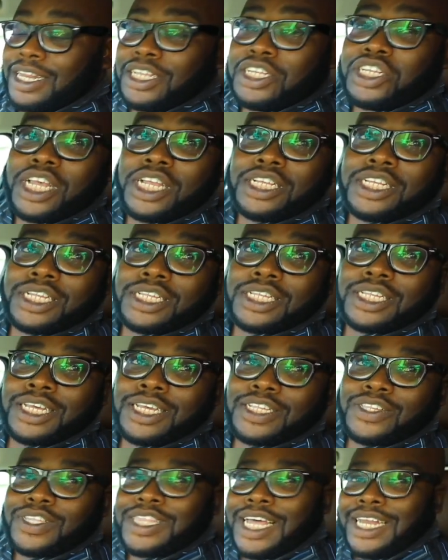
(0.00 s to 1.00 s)
and it changes.
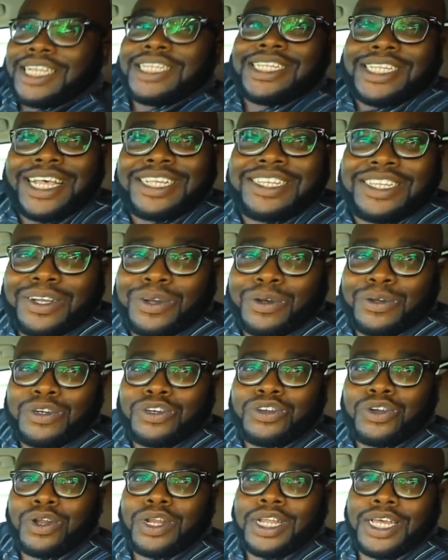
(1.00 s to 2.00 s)
So that is gesture
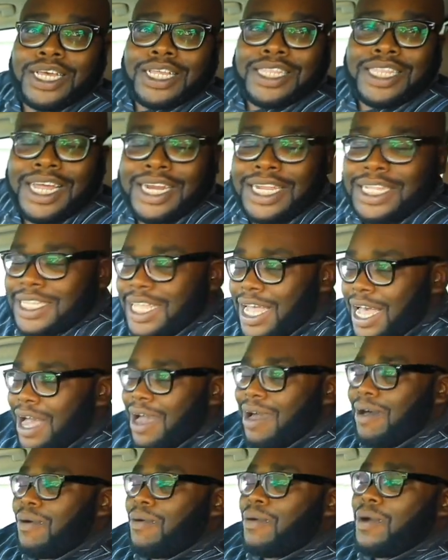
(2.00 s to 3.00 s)
control. That is
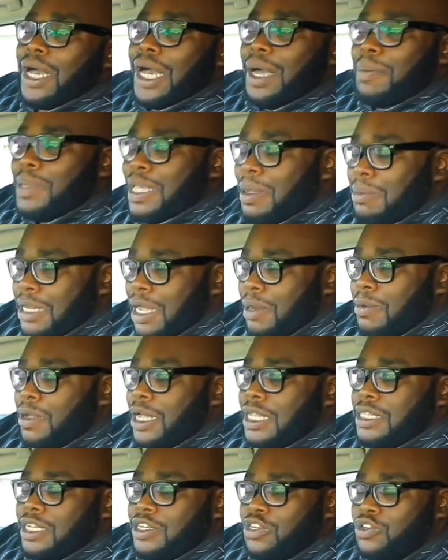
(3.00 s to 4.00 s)
how BMW
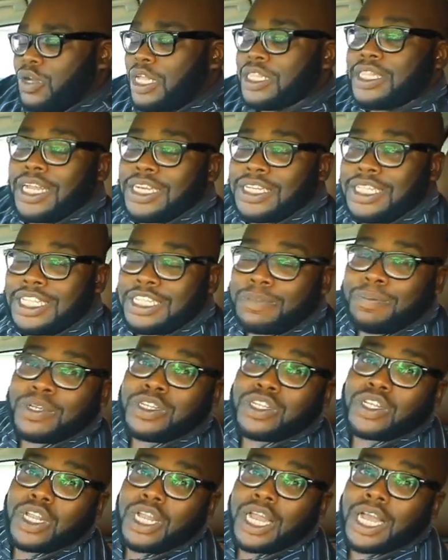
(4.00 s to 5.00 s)
has ensured that this
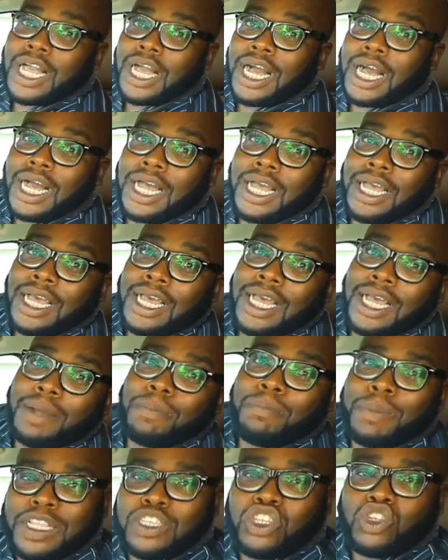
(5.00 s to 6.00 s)
particular car
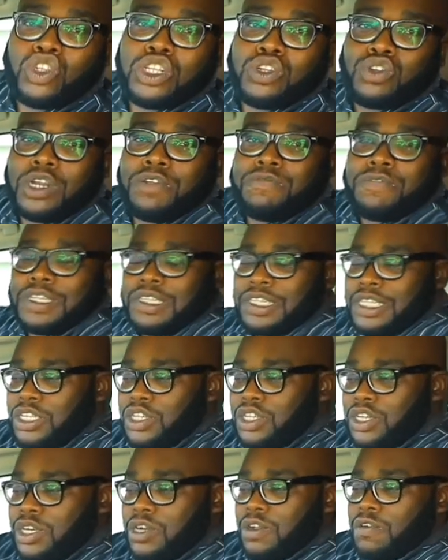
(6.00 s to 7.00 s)
meets the 21st
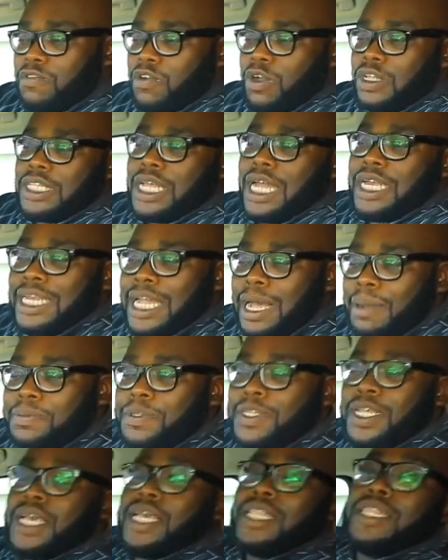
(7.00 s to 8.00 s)
century and of course
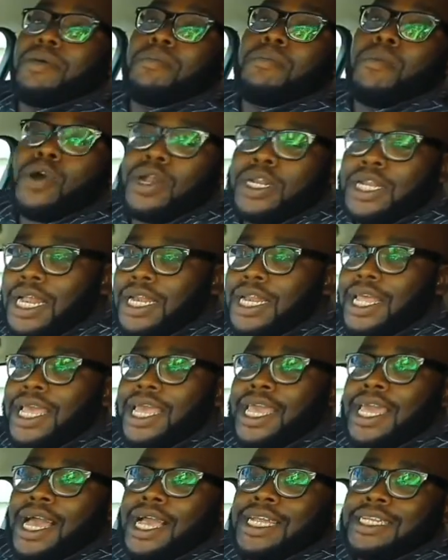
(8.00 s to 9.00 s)
adapts the modern
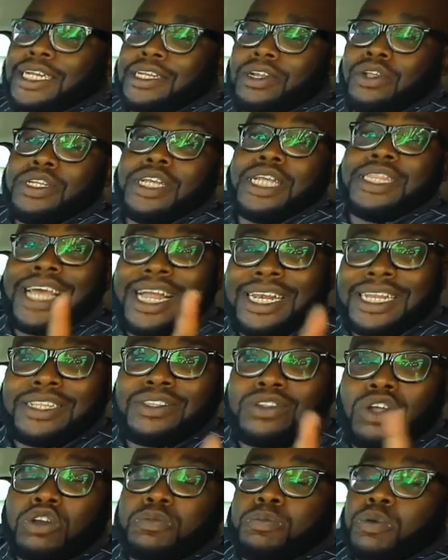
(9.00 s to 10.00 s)
AI technology. And that is
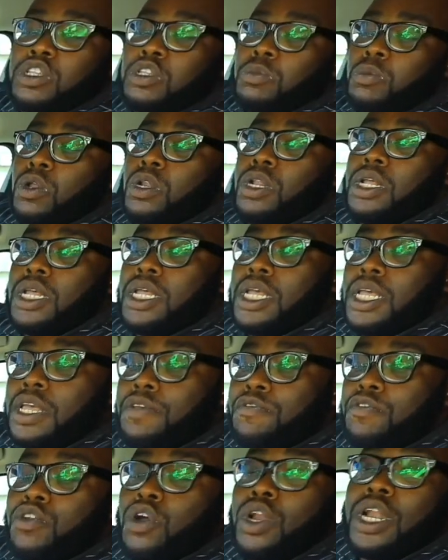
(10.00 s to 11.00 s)
not possible
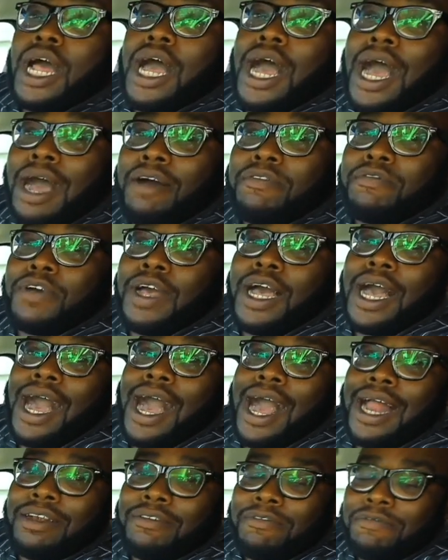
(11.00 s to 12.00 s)
if you don't have
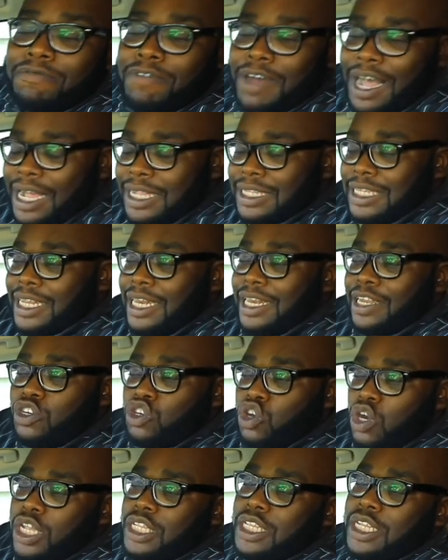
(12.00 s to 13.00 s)
advanced
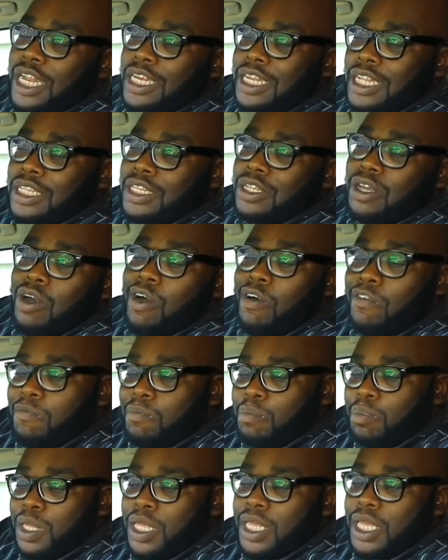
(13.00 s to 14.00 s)
electronics courtesy of
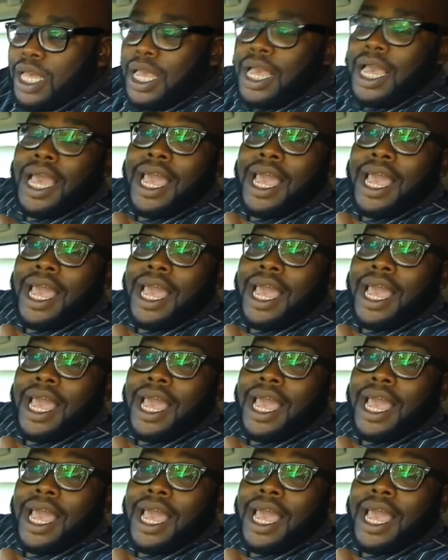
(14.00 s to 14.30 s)
BMW.